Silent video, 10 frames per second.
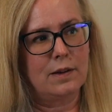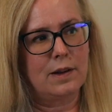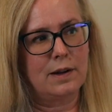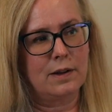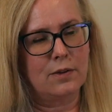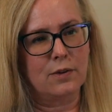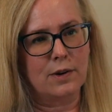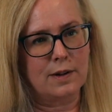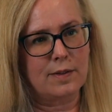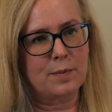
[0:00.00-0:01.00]
Getting
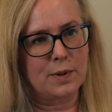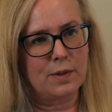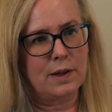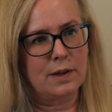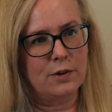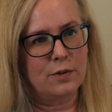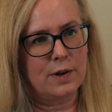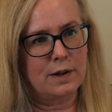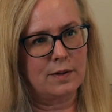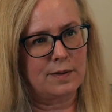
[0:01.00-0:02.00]
curious about the inner
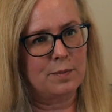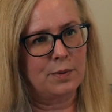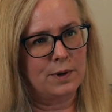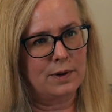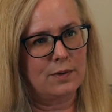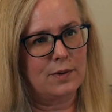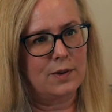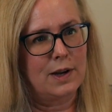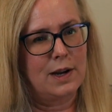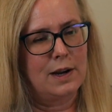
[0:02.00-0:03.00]
critic is important.
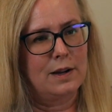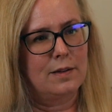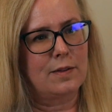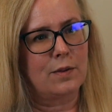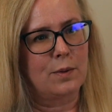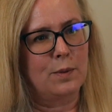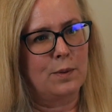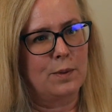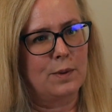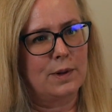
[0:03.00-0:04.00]

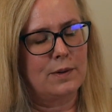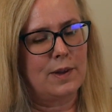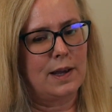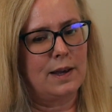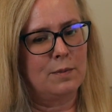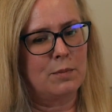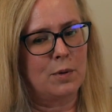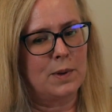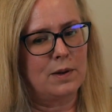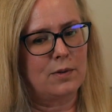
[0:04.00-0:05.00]
So taking a
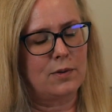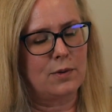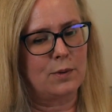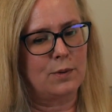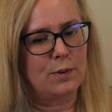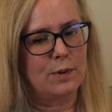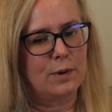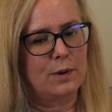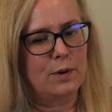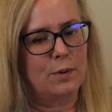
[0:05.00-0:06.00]
moment to
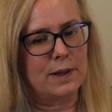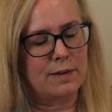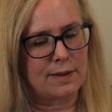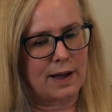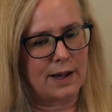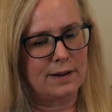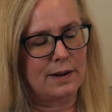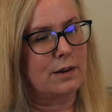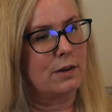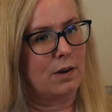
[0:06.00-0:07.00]
go inside
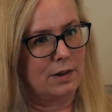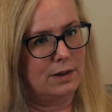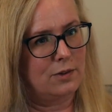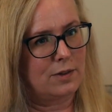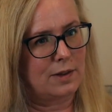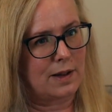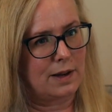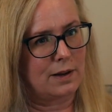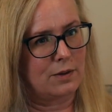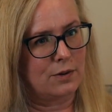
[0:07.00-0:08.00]
and acknowledge that
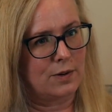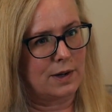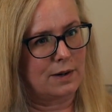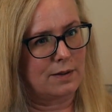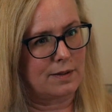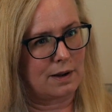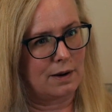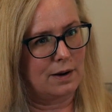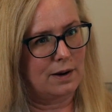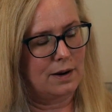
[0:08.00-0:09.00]
that inner critic is
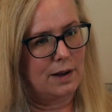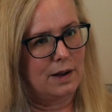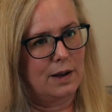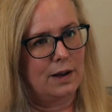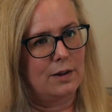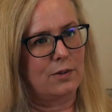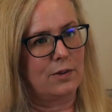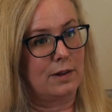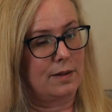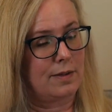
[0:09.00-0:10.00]
there,
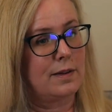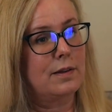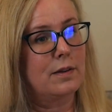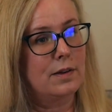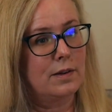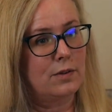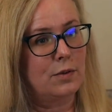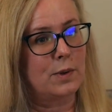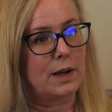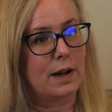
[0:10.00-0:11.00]
to listen
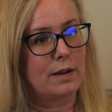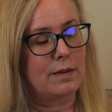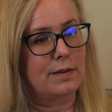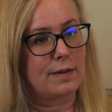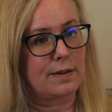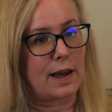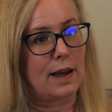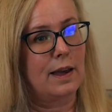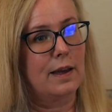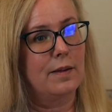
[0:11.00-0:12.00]
to what it has to
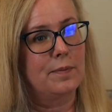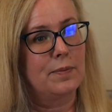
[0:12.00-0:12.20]
say,